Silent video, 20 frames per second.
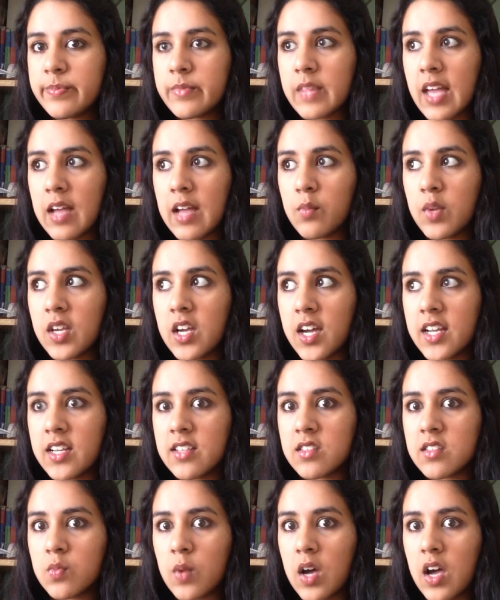and we kind
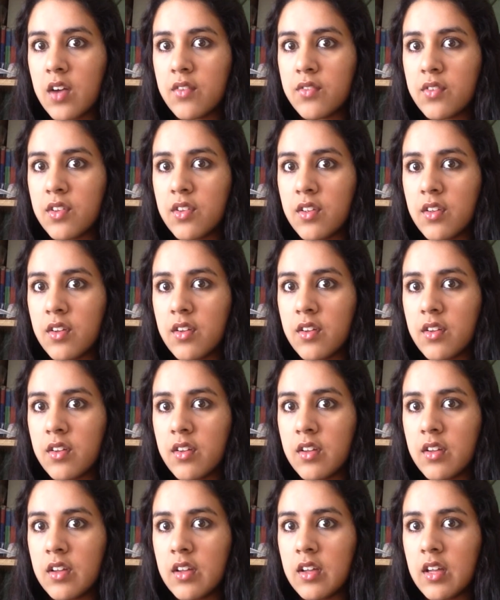of swerved
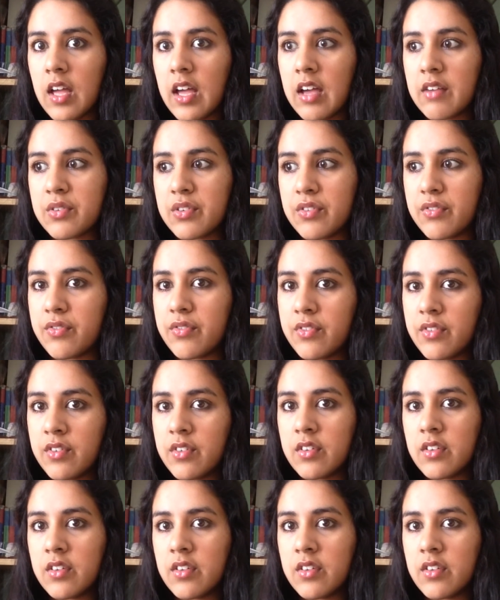out of